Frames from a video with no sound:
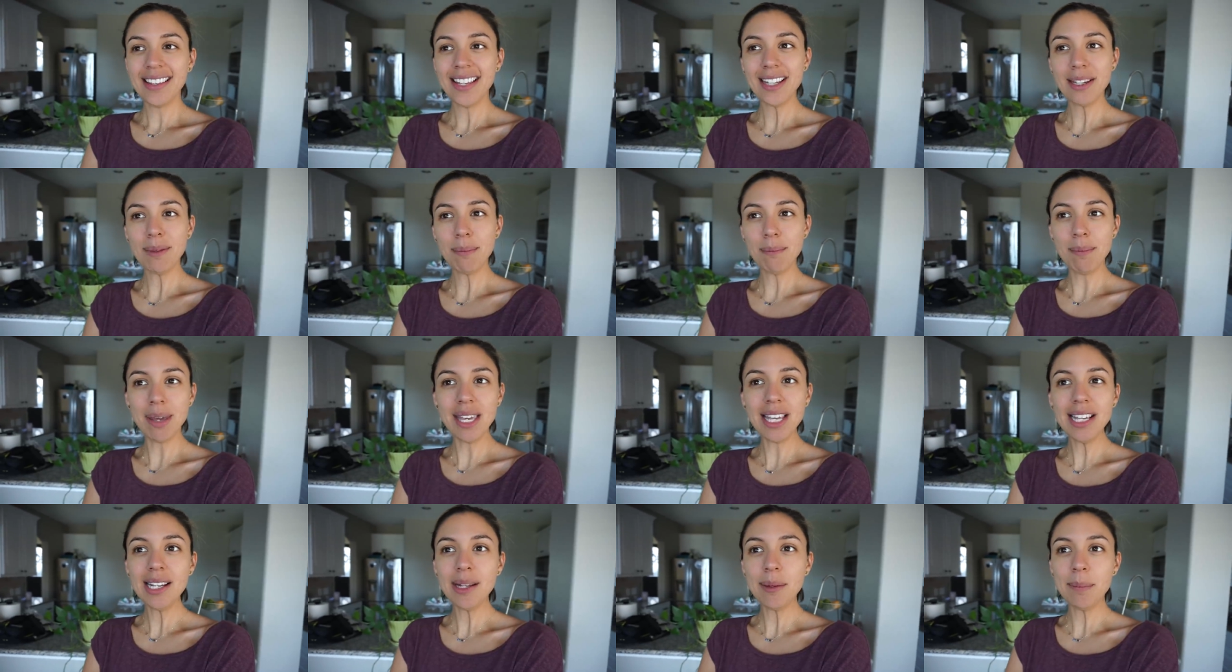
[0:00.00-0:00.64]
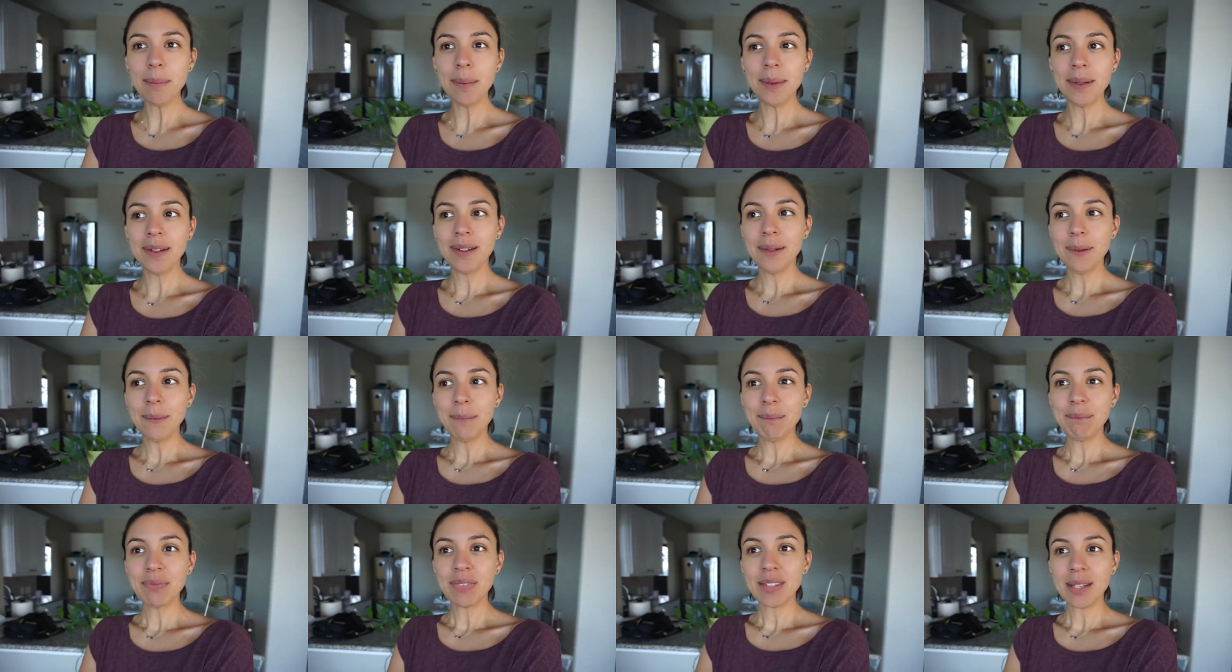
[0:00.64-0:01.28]
Like makeup
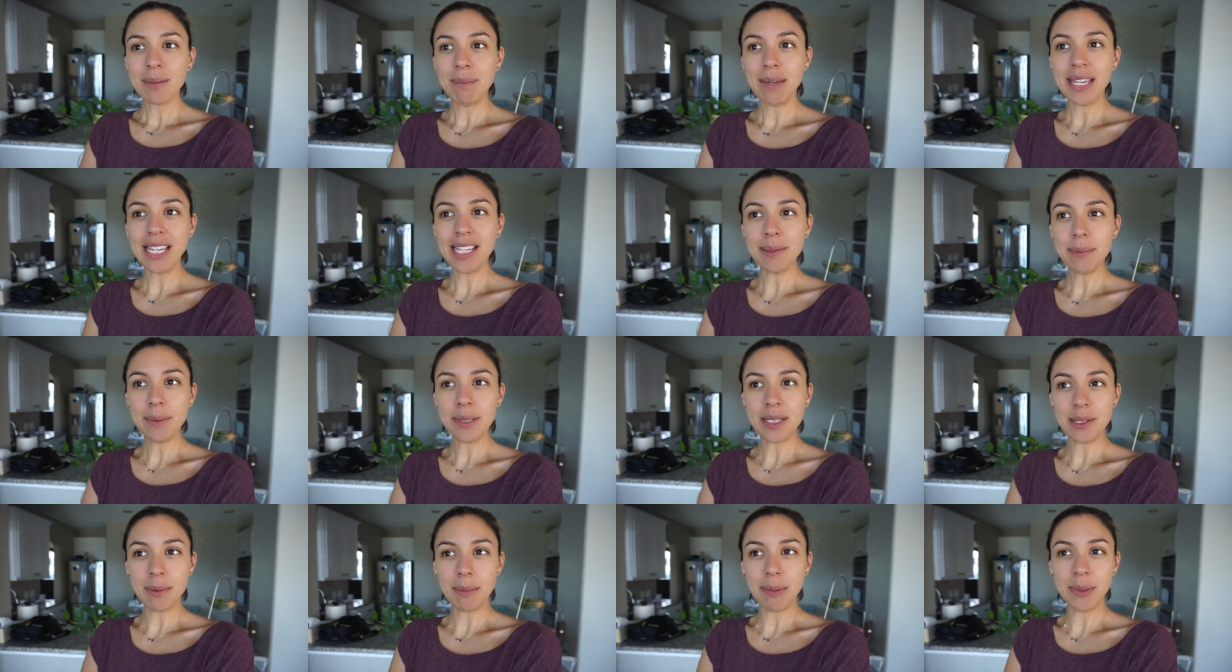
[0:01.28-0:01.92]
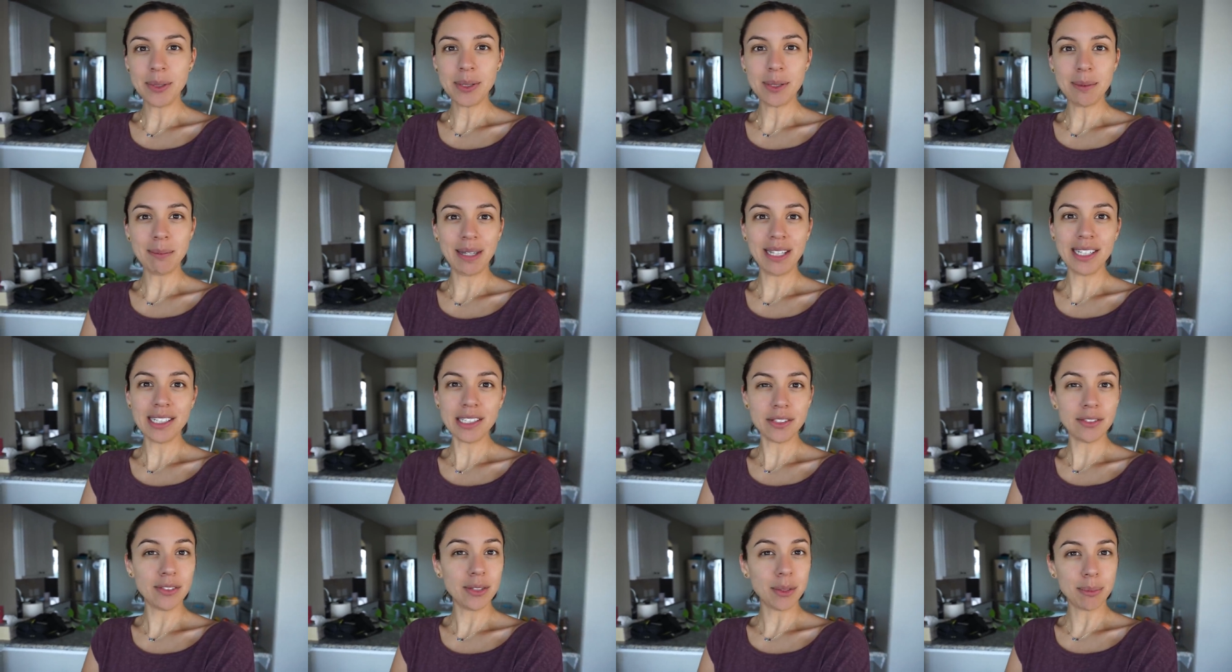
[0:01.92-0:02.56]
Makeup is supposed to
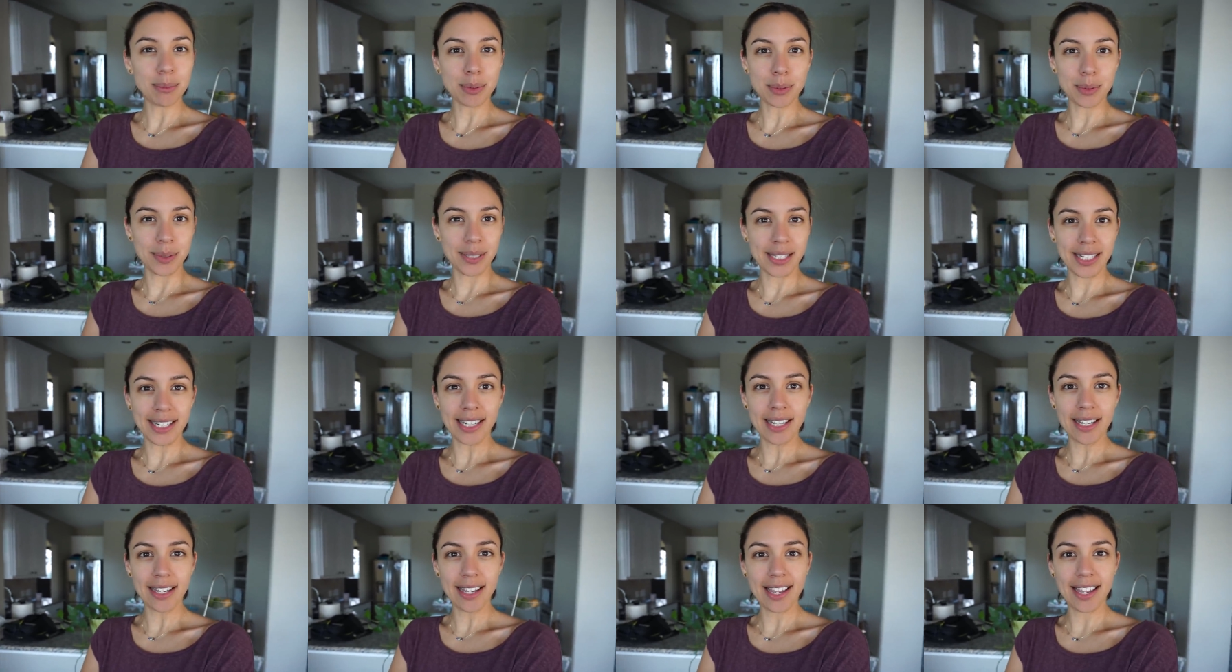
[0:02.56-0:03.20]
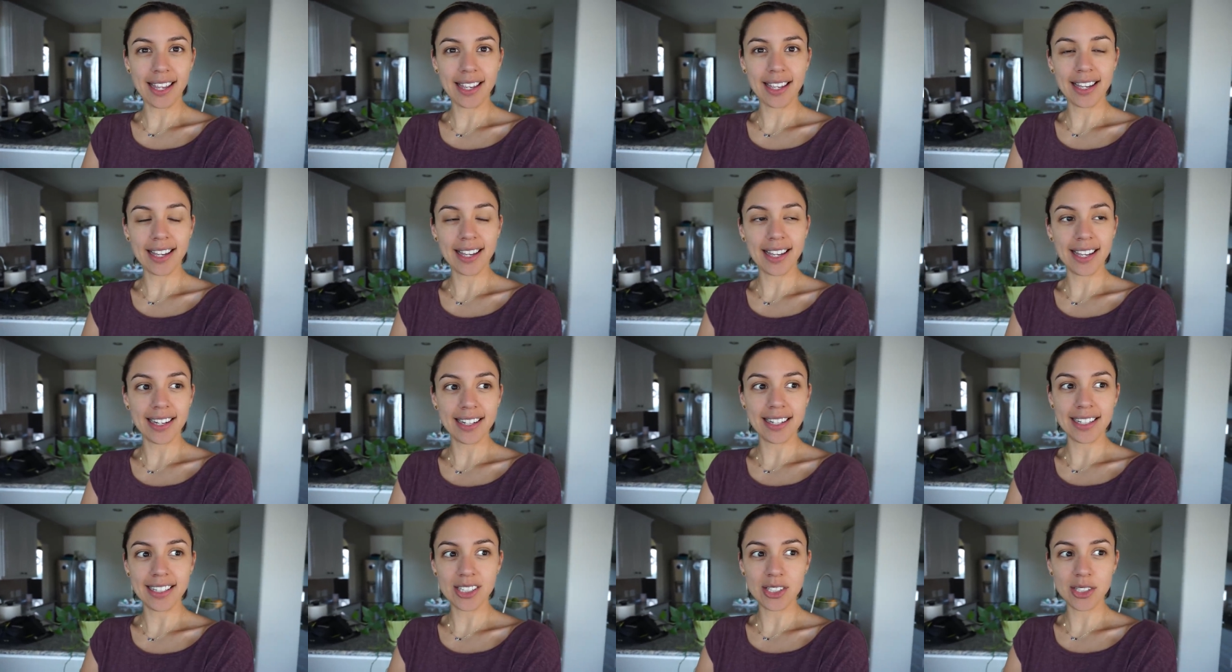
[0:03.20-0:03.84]
make us feel pretty
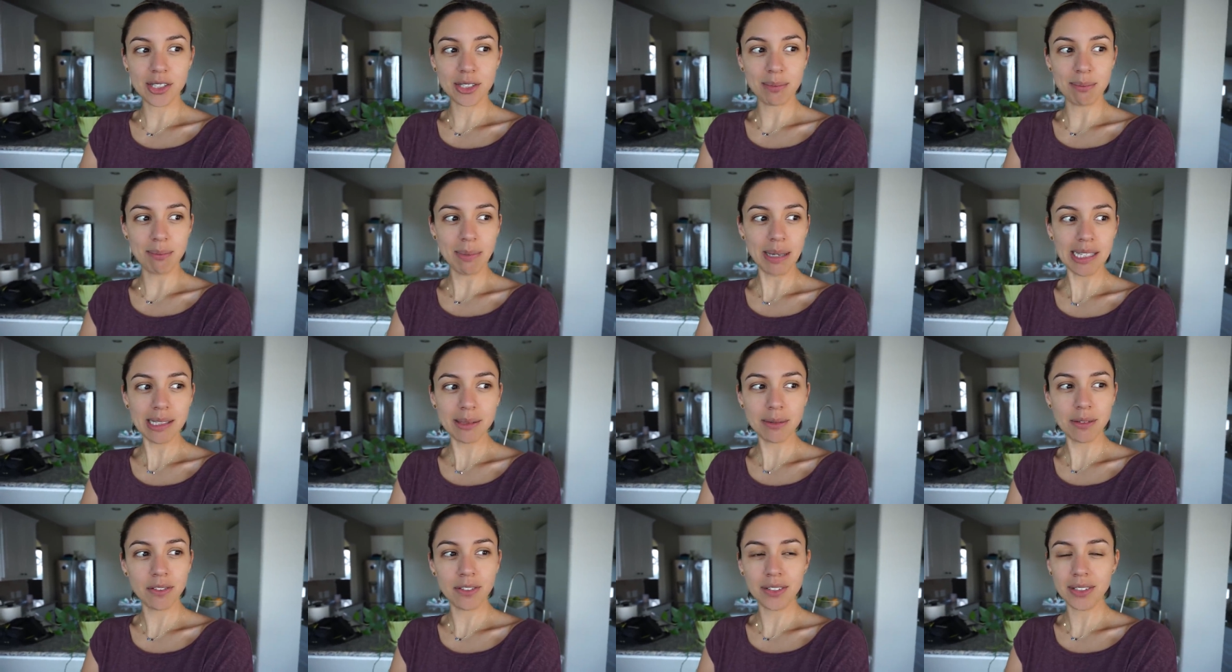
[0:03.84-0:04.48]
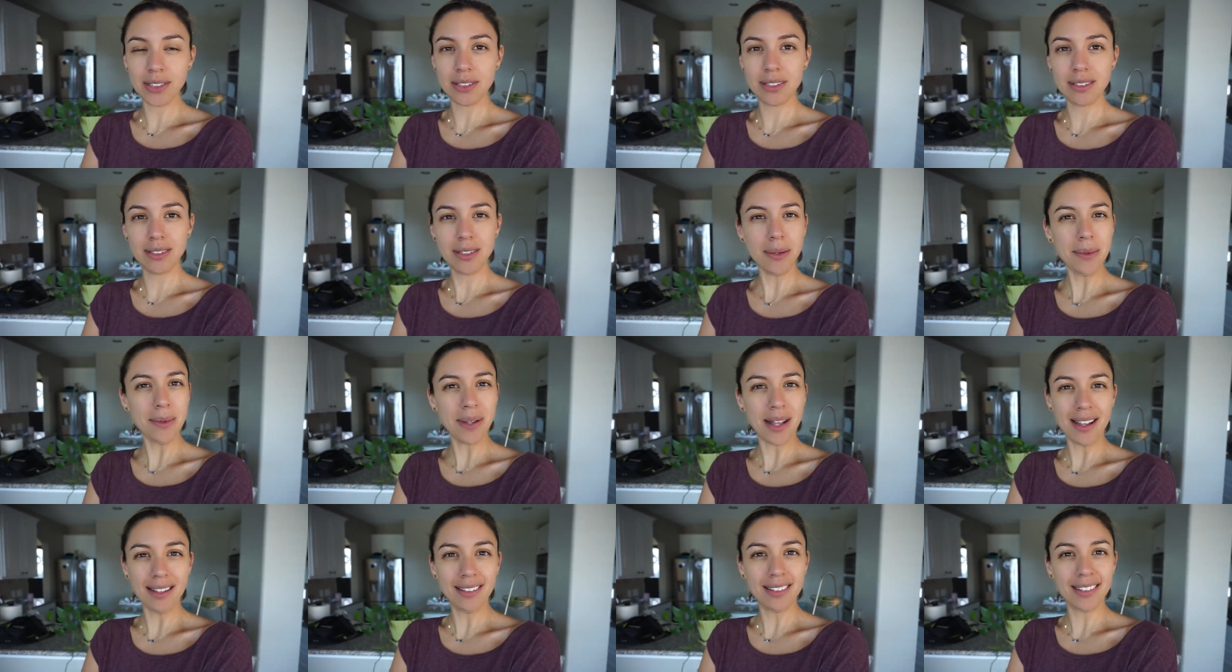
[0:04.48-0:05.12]
and it just makes me feel
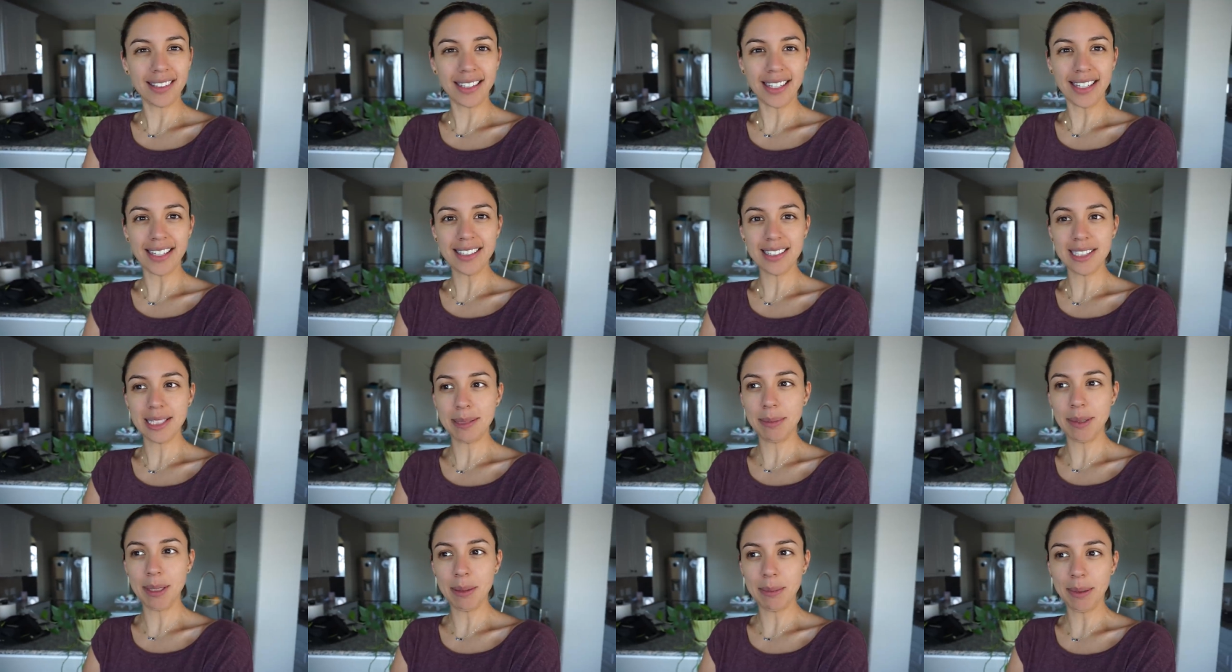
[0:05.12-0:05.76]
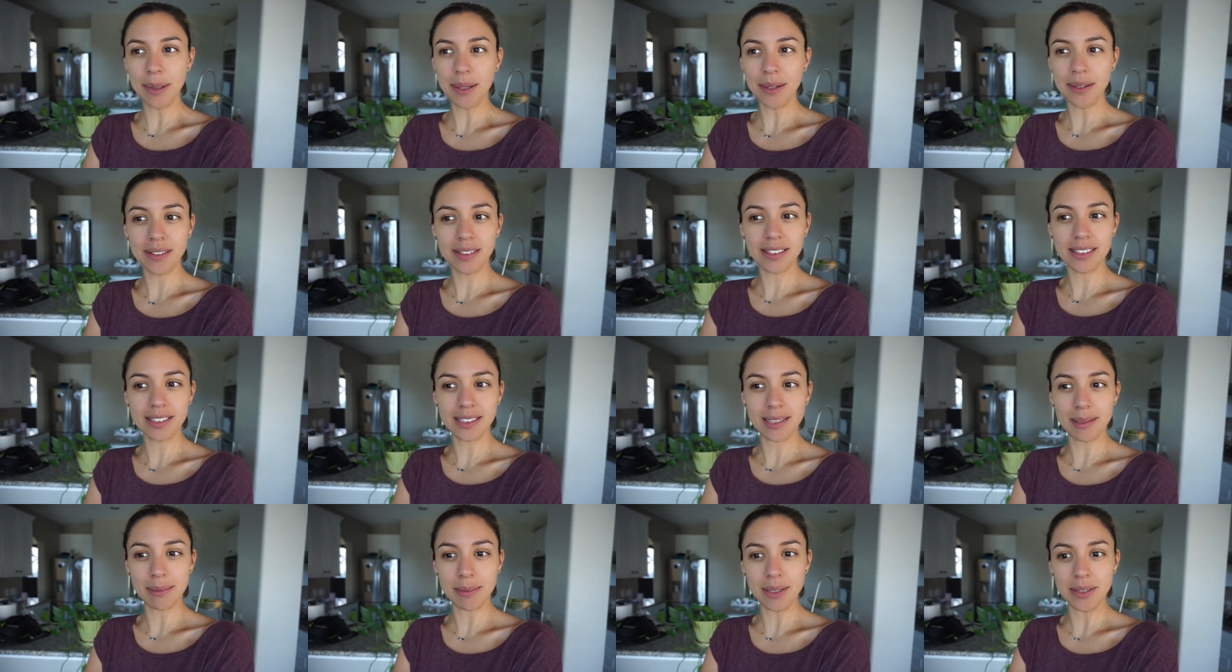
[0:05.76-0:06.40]
so ugly to be a part of
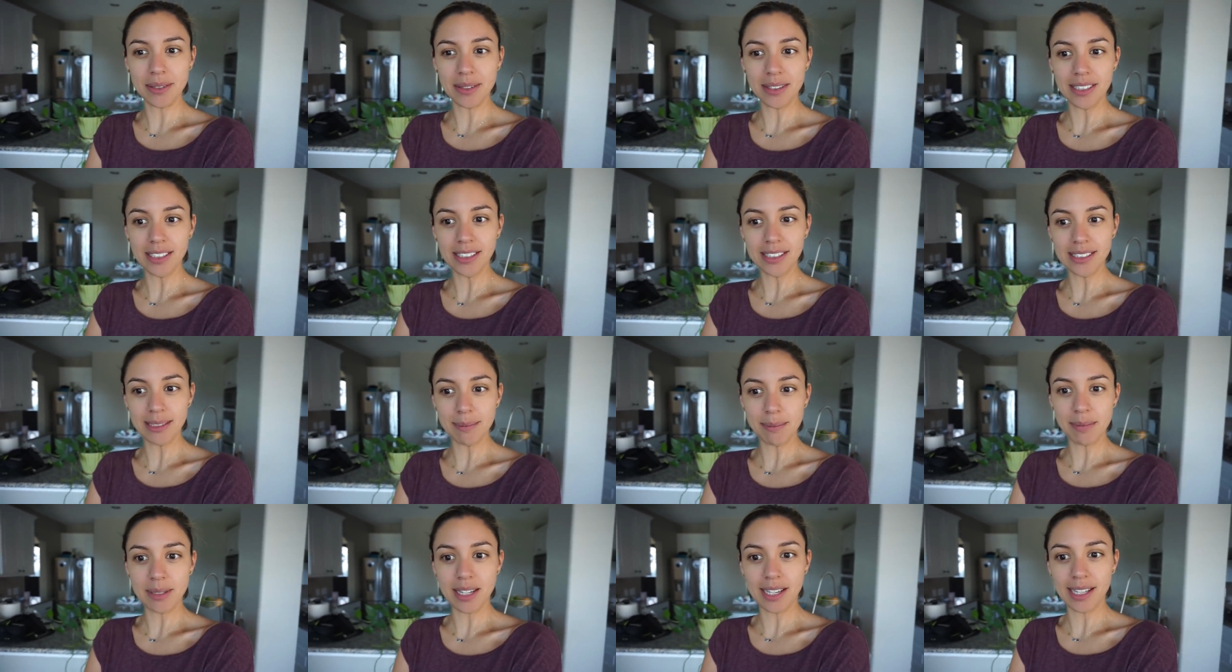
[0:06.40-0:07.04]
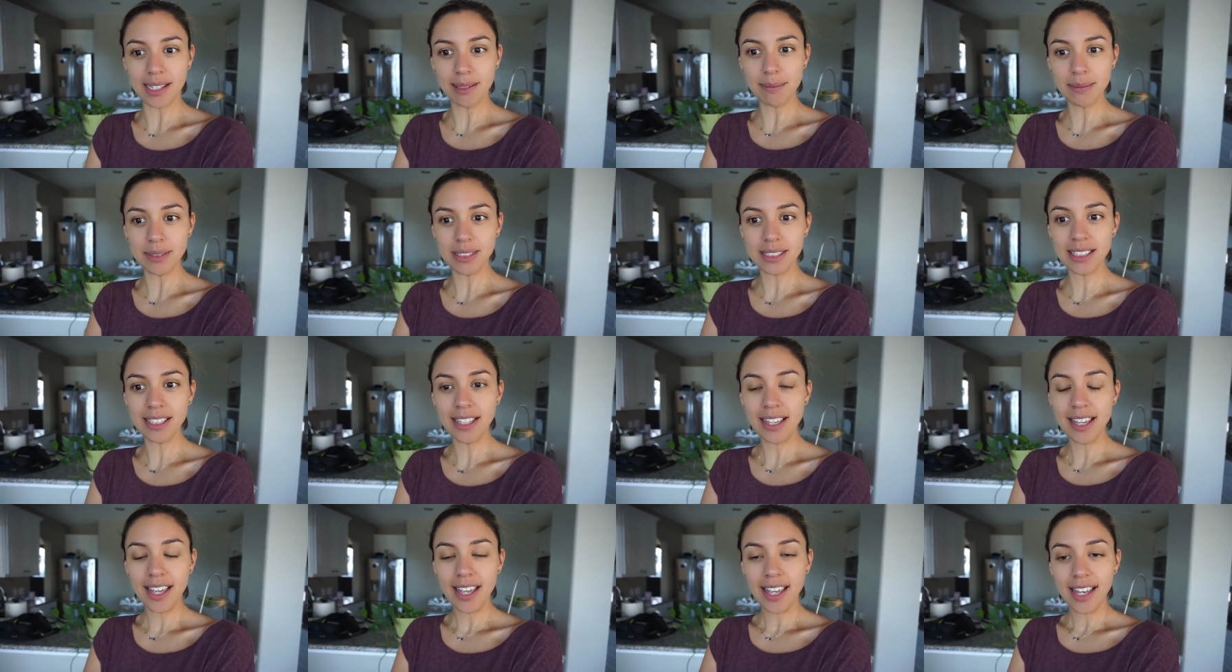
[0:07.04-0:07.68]
this community sometimes.